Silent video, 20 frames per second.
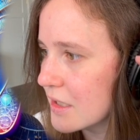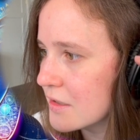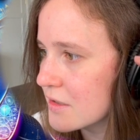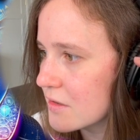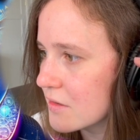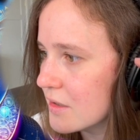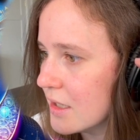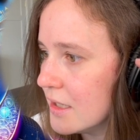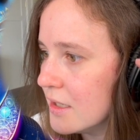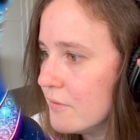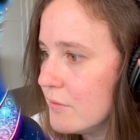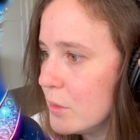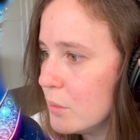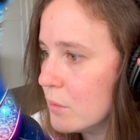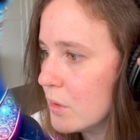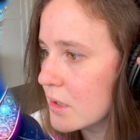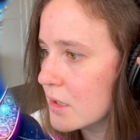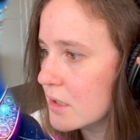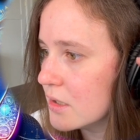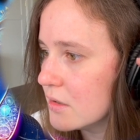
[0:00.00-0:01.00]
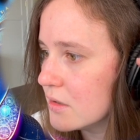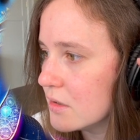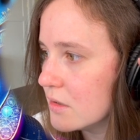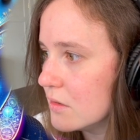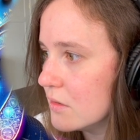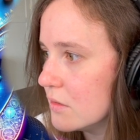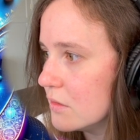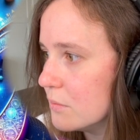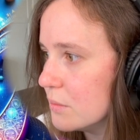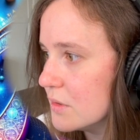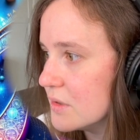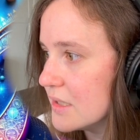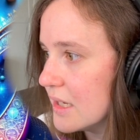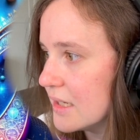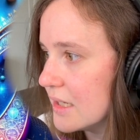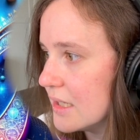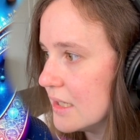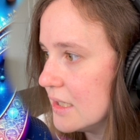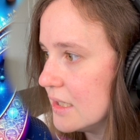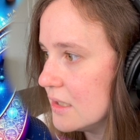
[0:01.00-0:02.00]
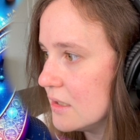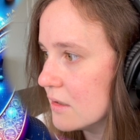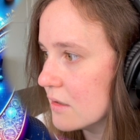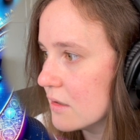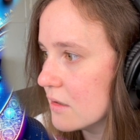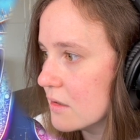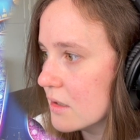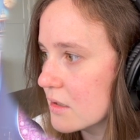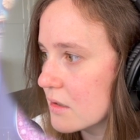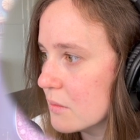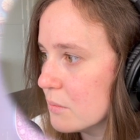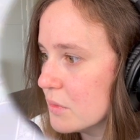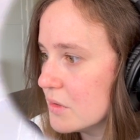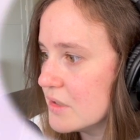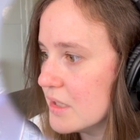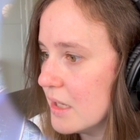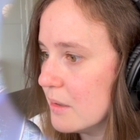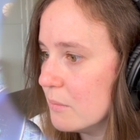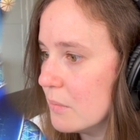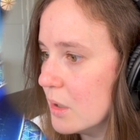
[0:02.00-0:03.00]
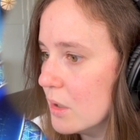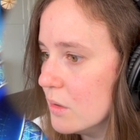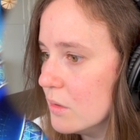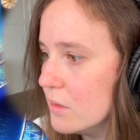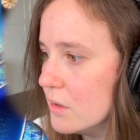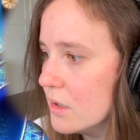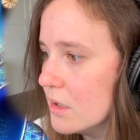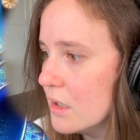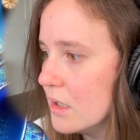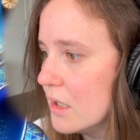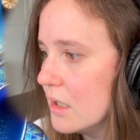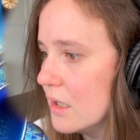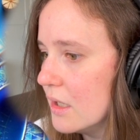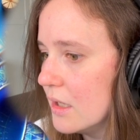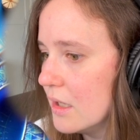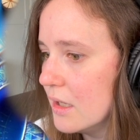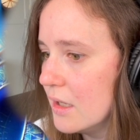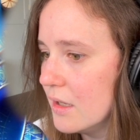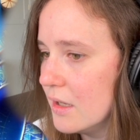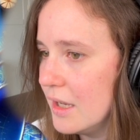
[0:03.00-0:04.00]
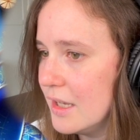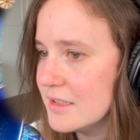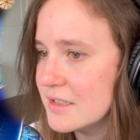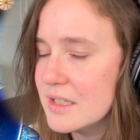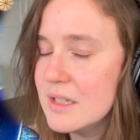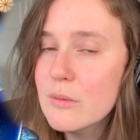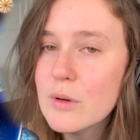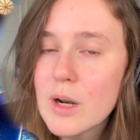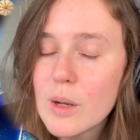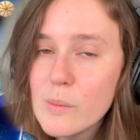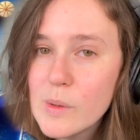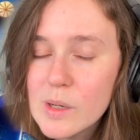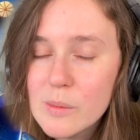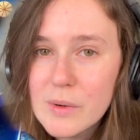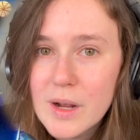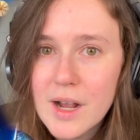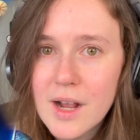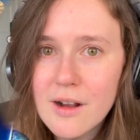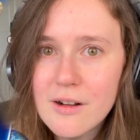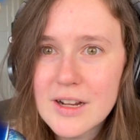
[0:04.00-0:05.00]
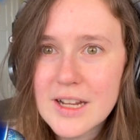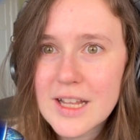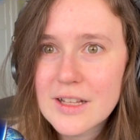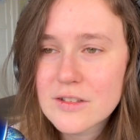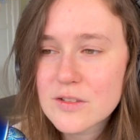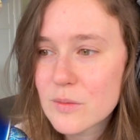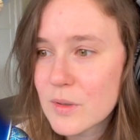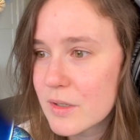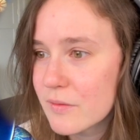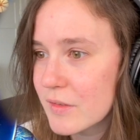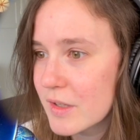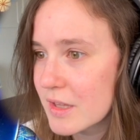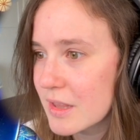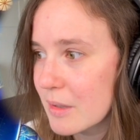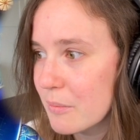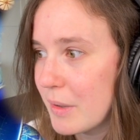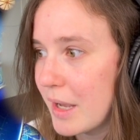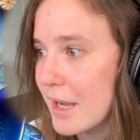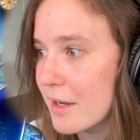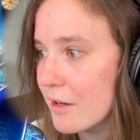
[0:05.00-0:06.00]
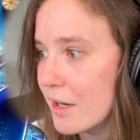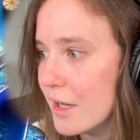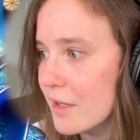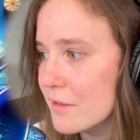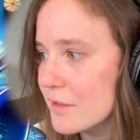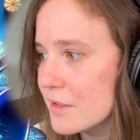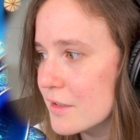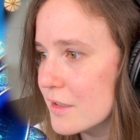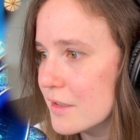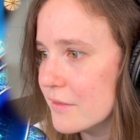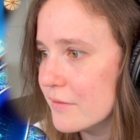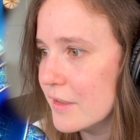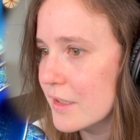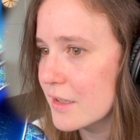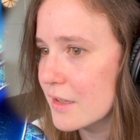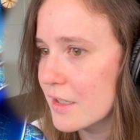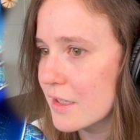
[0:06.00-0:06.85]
And so then if you wanted to present it, you can click the present mode. and see what I mean about how it gets rid of like the background of like the